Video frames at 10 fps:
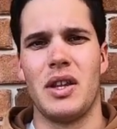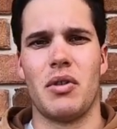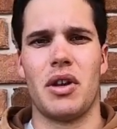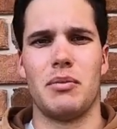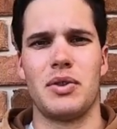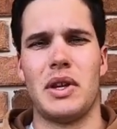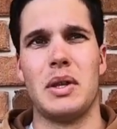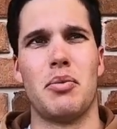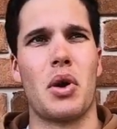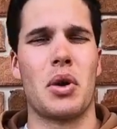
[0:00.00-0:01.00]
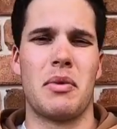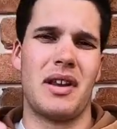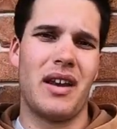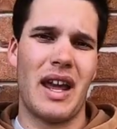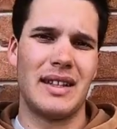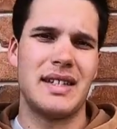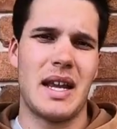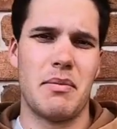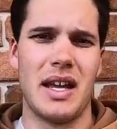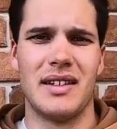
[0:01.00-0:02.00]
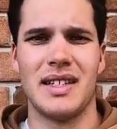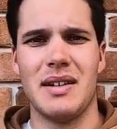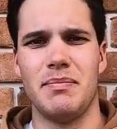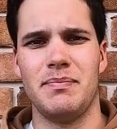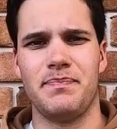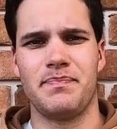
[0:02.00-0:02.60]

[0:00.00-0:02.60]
You want it between the bottom and 10 meters up.